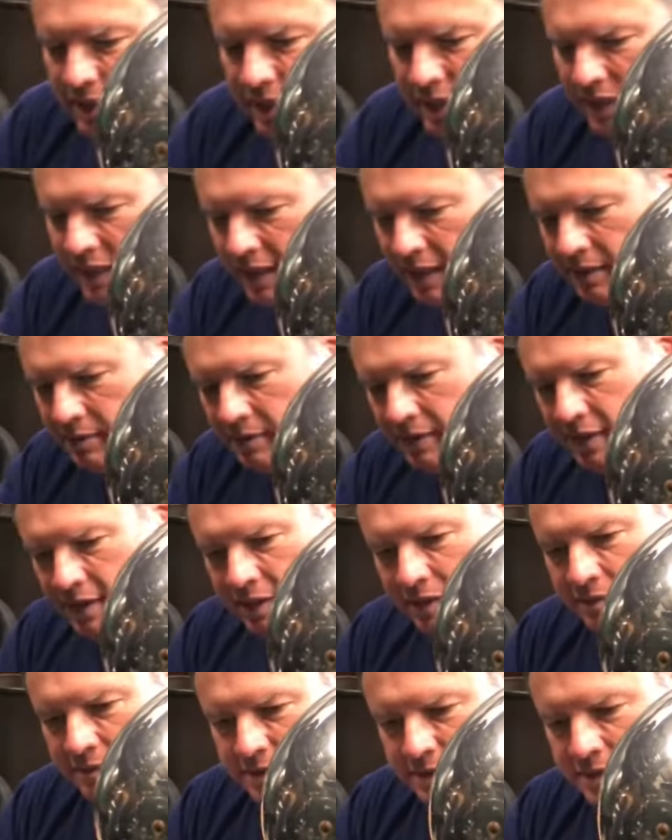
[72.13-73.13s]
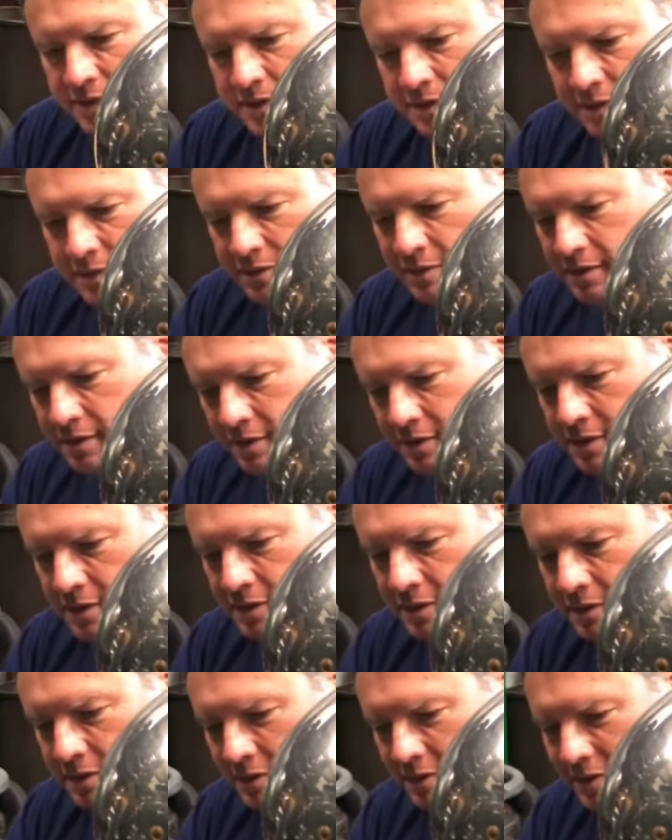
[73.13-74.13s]
hit it, you know,
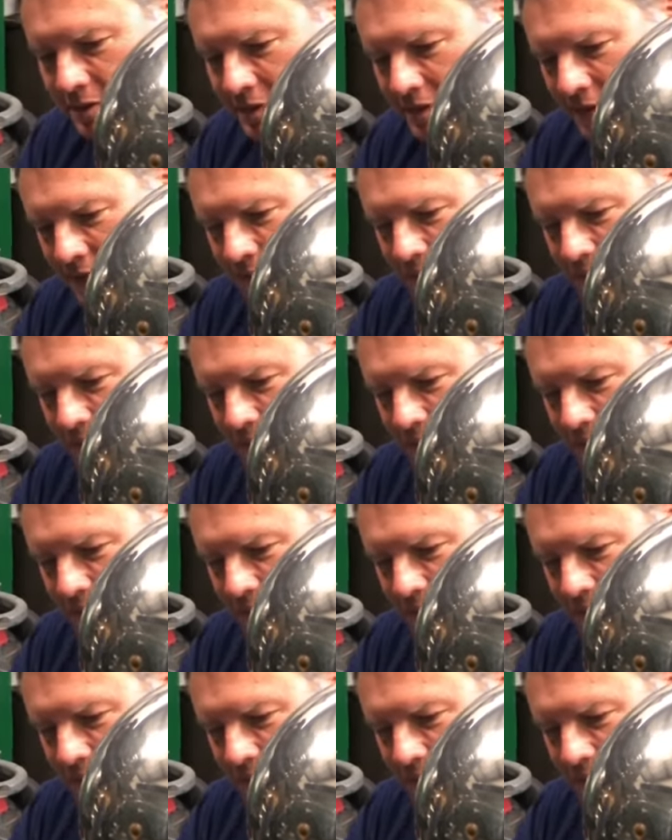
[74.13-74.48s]
and